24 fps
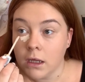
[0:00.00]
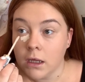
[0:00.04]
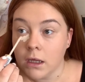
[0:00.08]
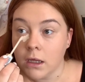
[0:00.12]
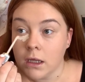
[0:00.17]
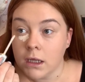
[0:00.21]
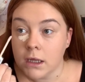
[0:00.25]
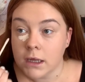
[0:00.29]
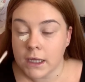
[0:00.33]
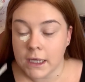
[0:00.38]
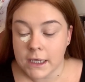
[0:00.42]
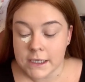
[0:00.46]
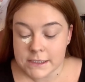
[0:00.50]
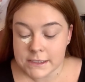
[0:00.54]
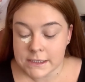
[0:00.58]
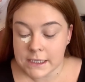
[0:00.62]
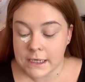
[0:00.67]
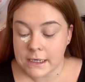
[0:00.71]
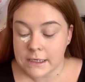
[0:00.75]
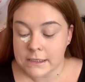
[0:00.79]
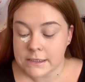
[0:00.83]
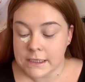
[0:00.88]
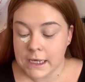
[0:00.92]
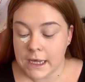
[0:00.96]
This
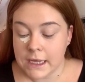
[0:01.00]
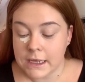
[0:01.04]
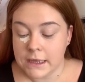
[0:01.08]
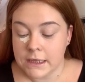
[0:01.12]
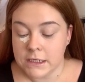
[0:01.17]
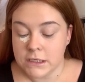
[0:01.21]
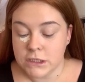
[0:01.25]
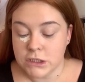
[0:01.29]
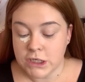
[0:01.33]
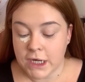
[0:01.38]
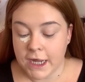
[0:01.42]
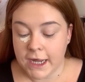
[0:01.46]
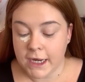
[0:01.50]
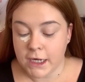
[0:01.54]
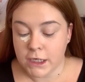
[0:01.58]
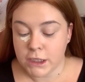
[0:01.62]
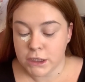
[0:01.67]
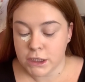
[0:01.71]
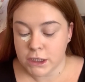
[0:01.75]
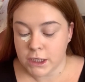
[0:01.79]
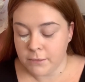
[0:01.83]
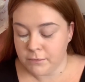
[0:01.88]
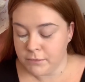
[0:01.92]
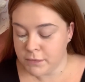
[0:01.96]
is in the shade
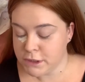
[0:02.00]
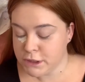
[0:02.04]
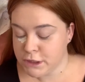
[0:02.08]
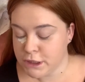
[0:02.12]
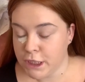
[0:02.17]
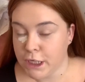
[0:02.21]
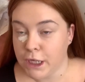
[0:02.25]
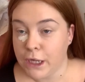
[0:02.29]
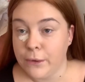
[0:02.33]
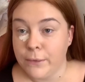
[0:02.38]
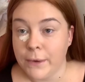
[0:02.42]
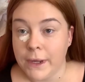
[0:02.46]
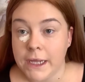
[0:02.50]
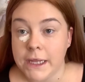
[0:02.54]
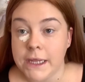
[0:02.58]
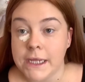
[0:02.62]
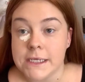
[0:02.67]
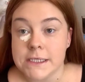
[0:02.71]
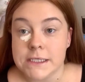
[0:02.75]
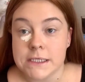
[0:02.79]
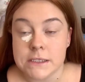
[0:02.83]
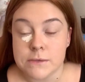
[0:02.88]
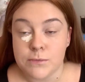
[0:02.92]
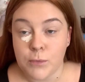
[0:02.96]
number 2, and
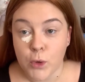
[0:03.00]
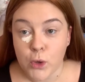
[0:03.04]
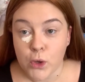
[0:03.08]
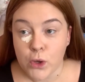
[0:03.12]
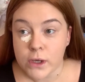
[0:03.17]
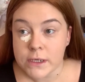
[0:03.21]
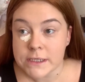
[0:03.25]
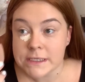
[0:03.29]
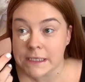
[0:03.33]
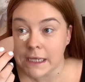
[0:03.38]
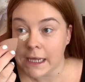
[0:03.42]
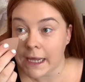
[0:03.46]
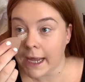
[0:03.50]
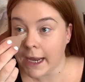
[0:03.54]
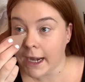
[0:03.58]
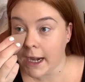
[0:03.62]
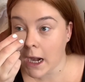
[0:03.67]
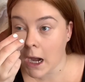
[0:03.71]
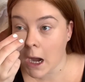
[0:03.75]
this is Porcelain.